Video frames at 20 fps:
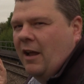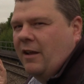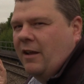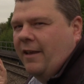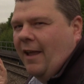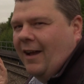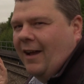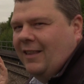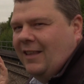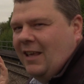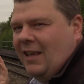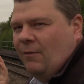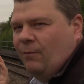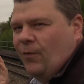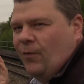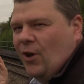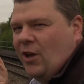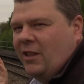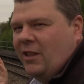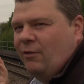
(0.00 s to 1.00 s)

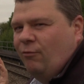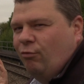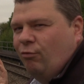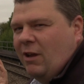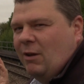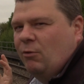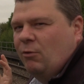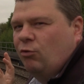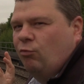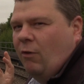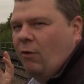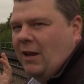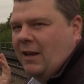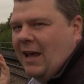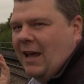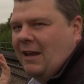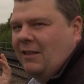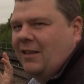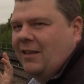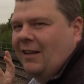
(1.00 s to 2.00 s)
1933 it was
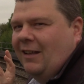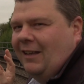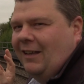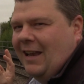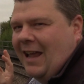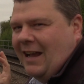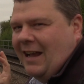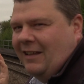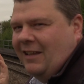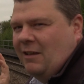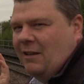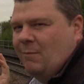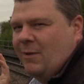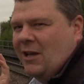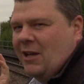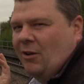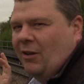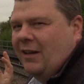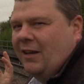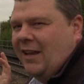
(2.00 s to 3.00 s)
renamed to Langley
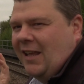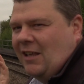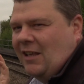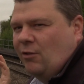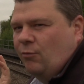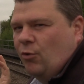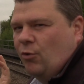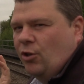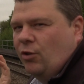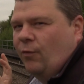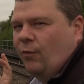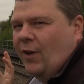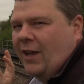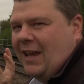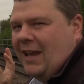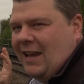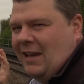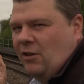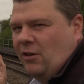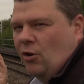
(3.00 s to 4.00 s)
Mill and Eastwood for
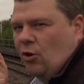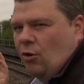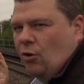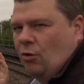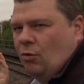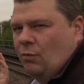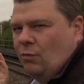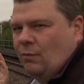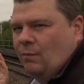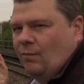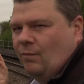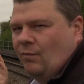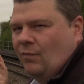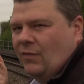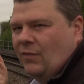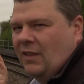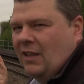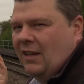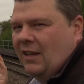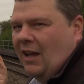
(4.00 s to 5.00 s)
Heanor.
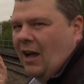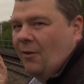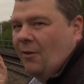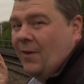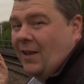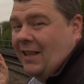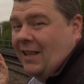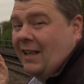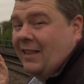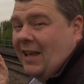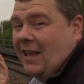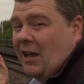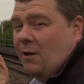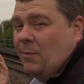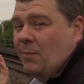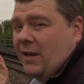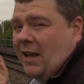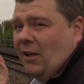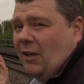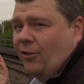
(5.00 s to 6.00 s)
I think that's how you
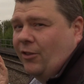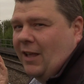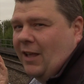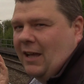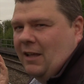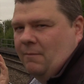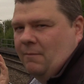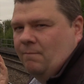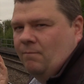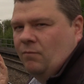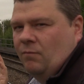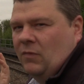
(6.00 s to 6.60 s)
pronounce that.